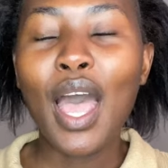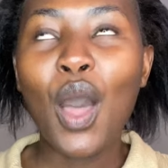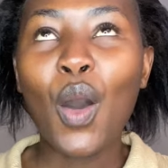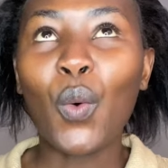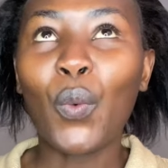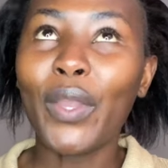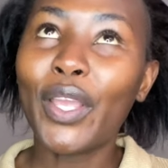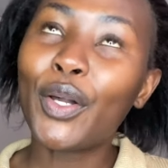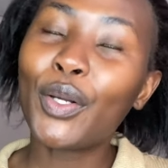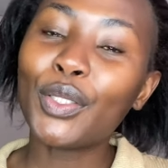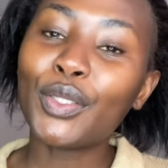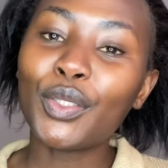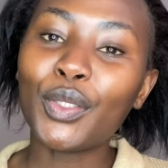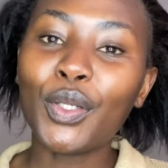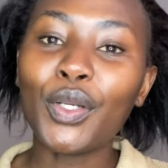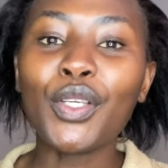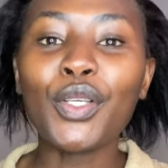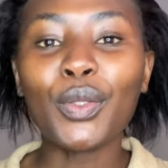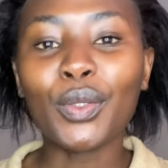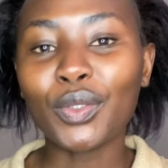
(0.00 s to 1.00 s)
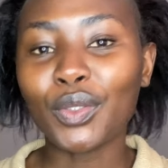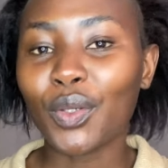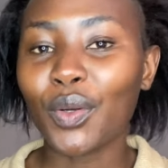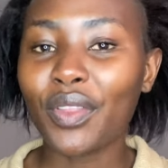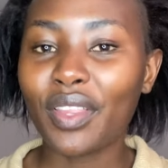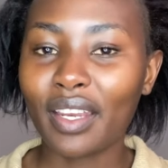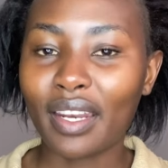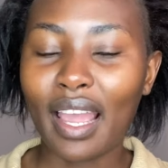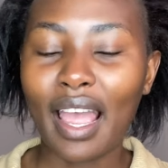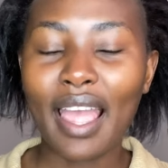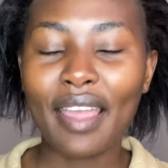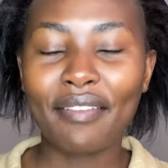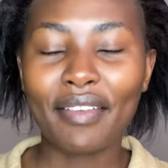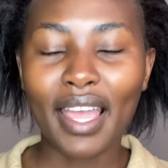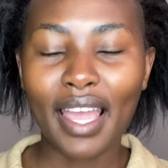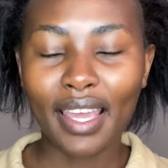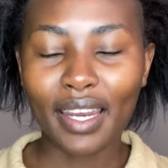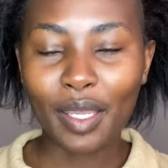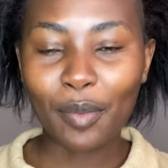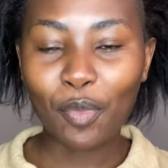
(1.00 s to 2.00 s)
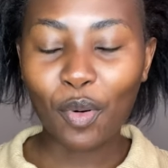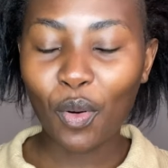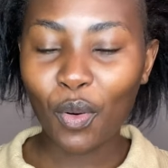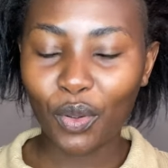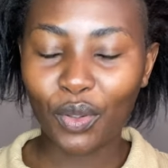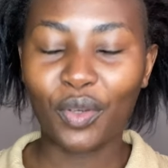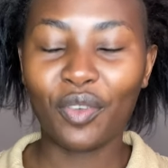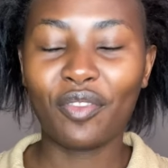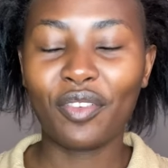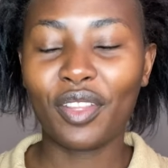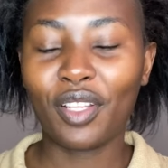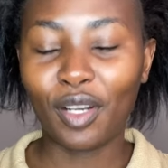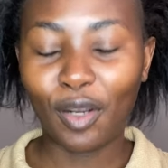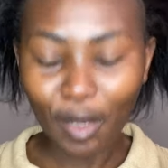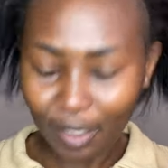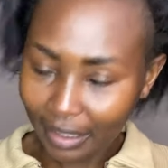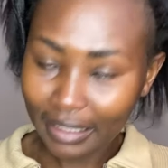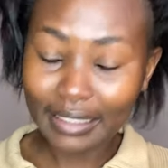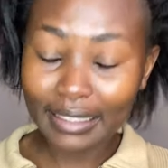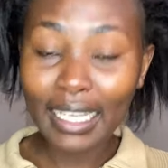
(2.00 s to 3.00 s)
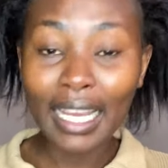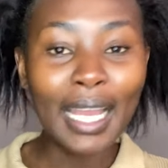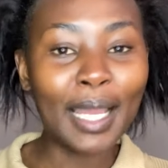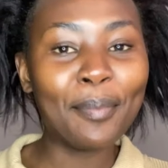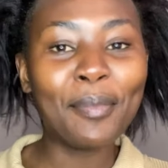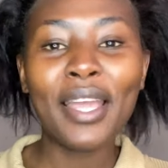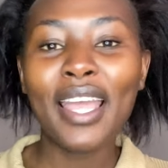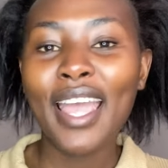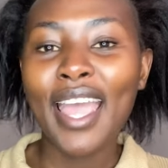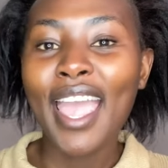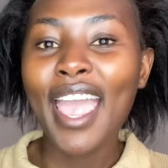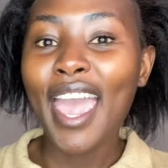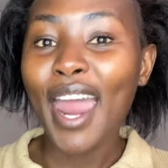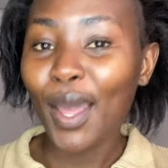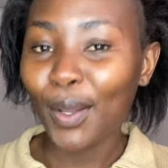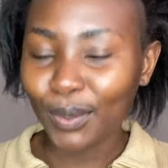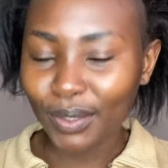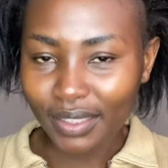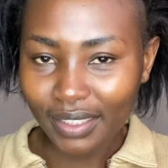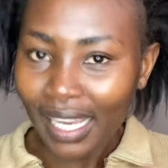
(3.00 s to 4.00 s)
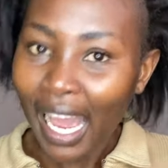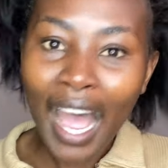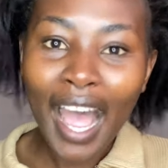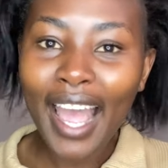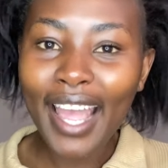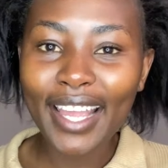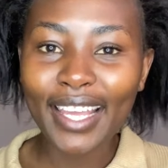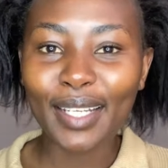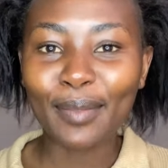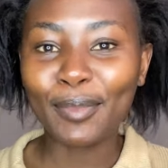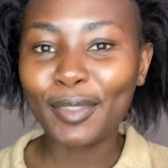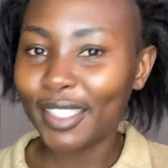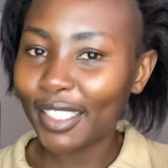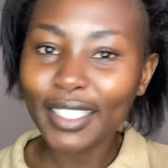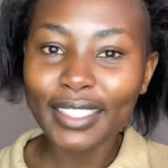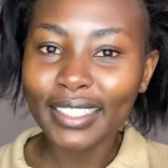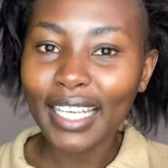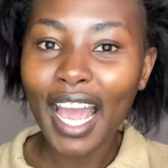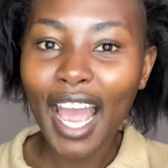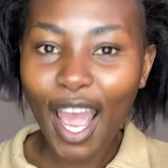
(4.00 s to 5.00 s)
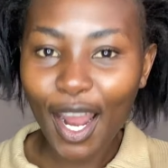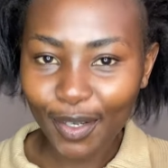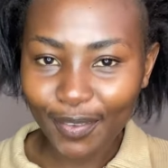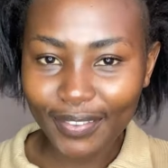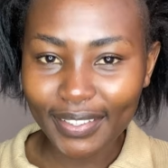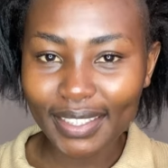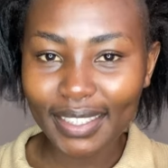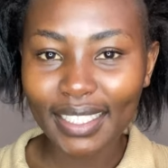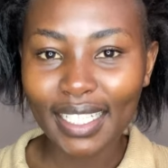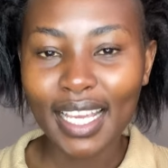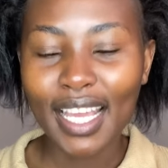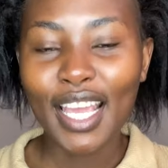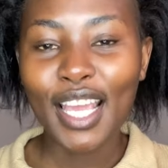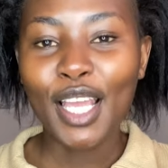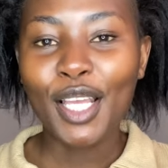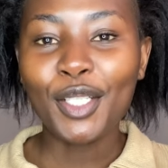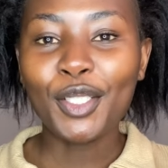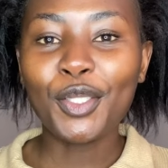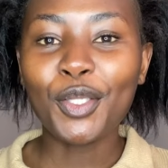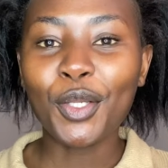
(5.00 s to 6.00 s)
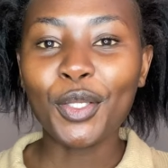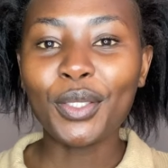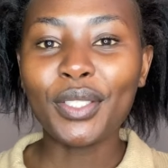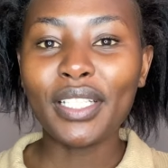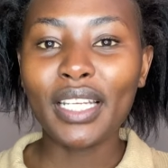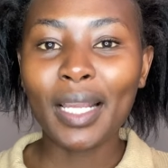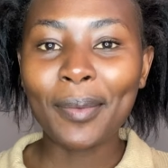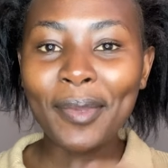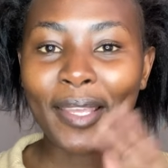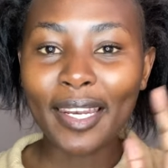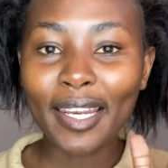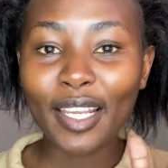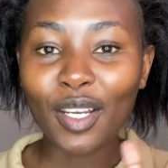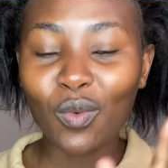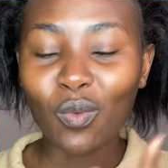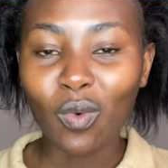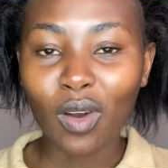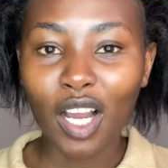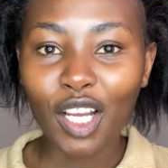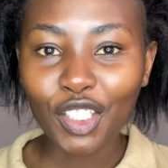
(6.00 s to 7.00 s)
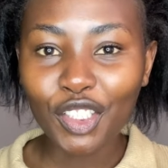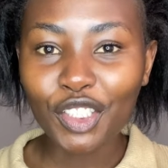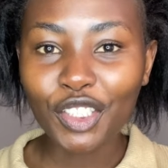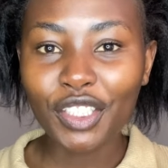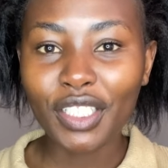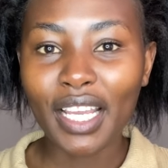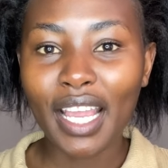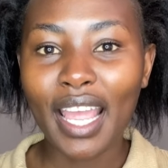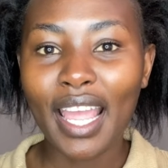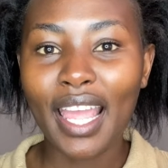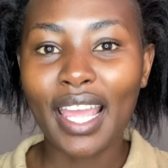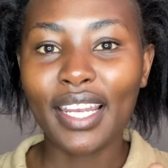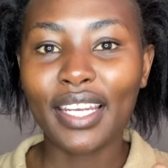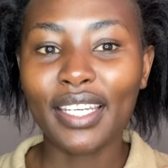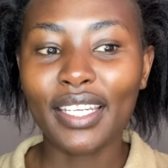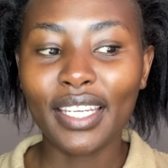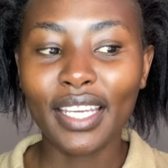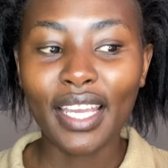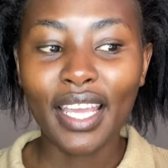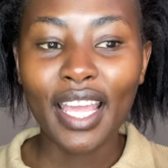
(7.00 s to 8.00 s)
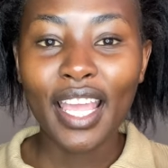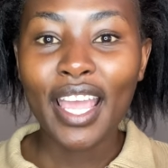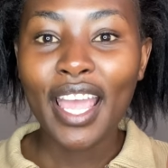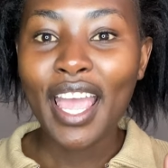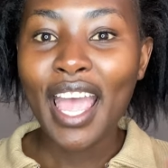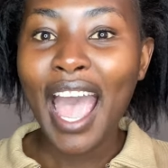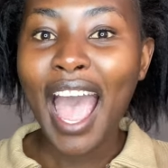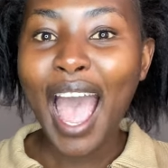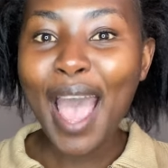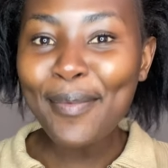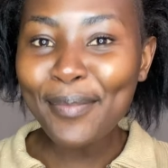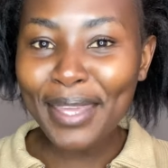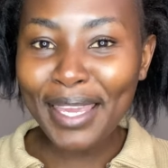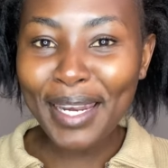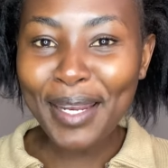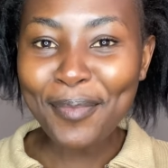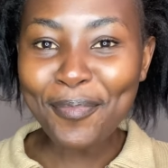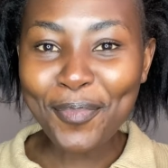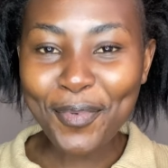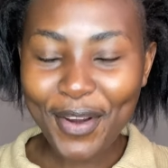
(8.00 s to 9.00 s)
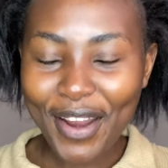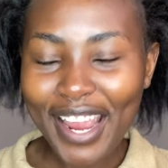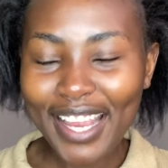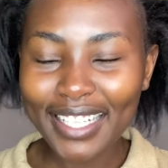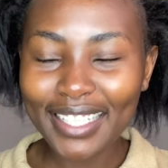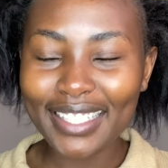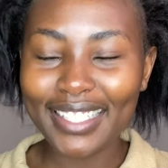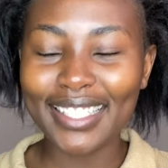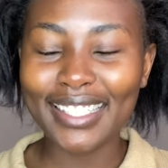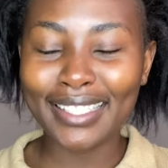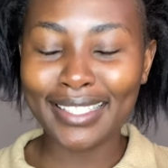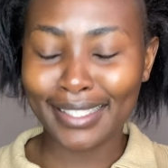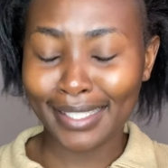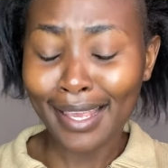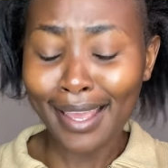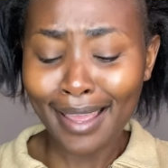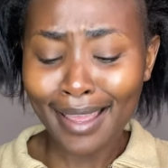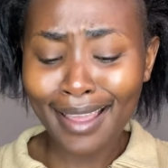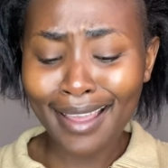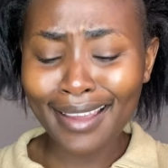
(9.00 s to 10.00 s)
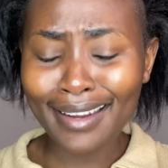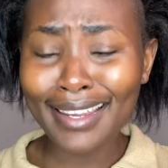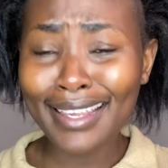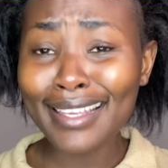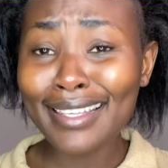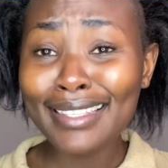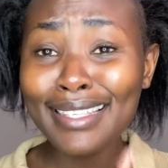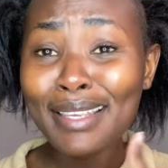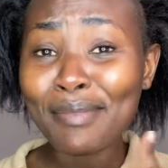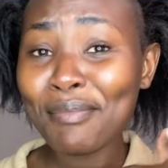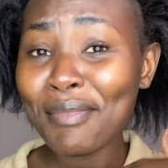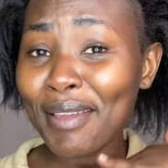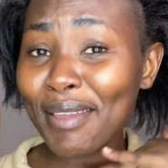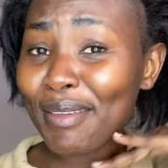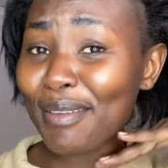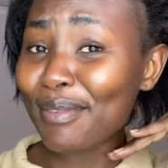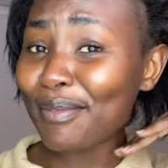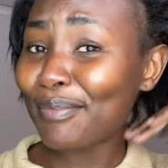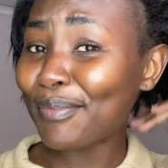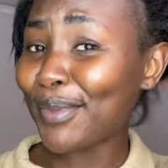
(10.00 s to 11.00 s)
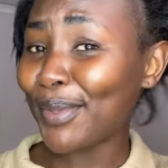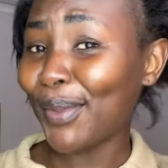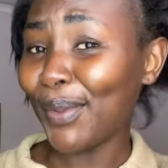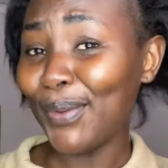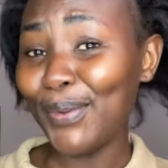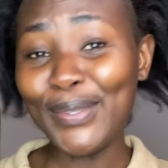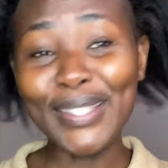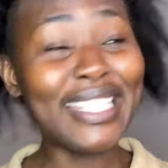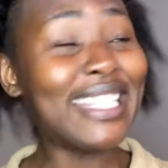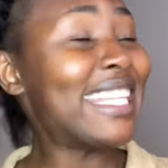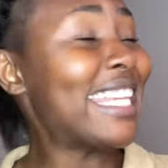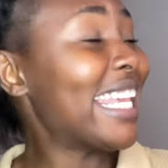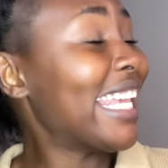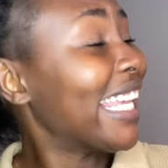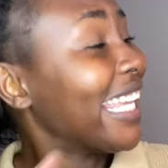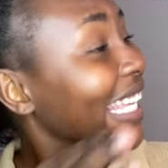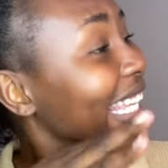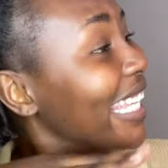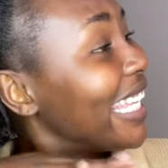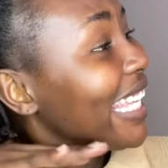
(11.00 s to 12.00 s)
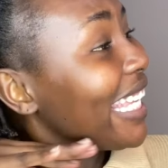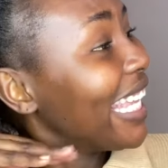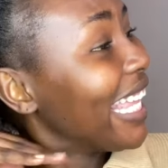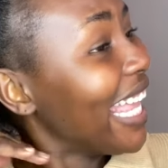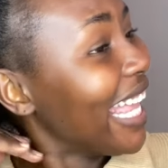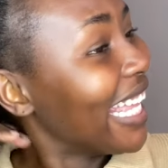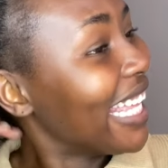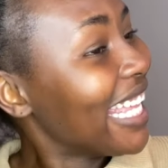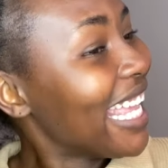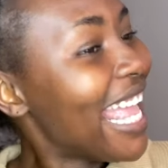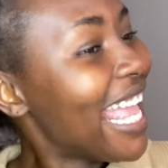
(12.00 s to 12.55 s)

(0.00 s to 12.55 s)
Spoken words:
week or so, you'll know that I've had ipondo for the longest time and I was tired. I'm sick and tired of it. So today I'm getting it washed and I'm getting braids done. Isabella was chilling